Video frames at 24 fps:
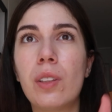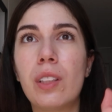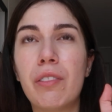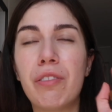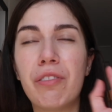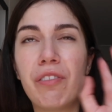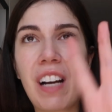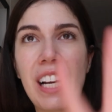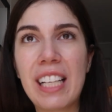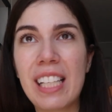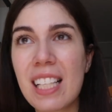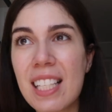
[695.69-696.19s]
the
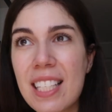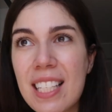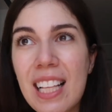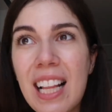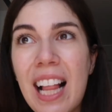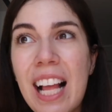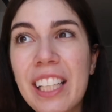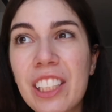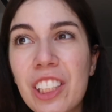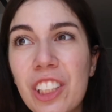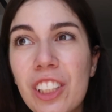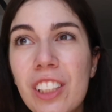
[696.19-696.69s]
final
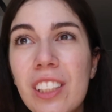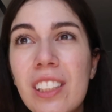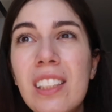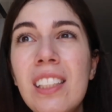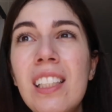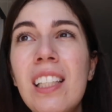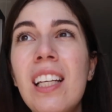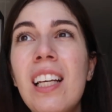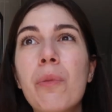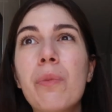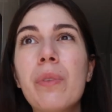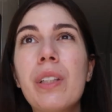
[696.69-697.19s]

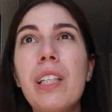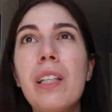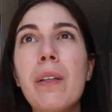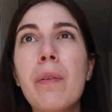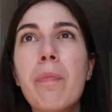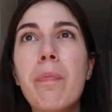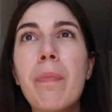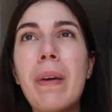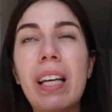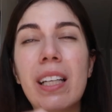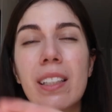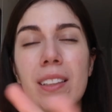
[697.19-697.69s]
selection,
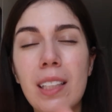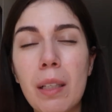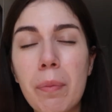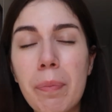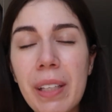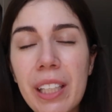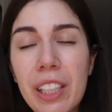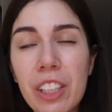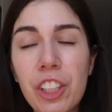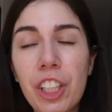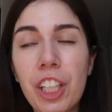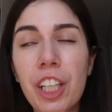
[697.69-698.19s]
we pick the
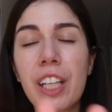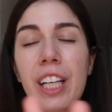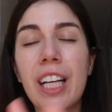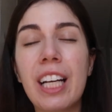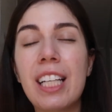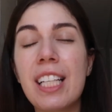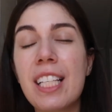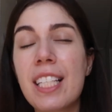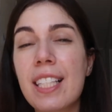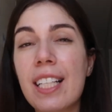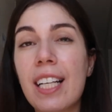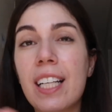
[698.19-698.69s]
picture
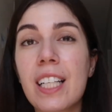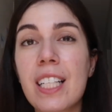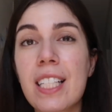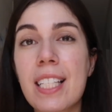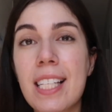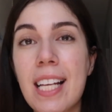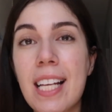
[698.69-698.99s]
and he starts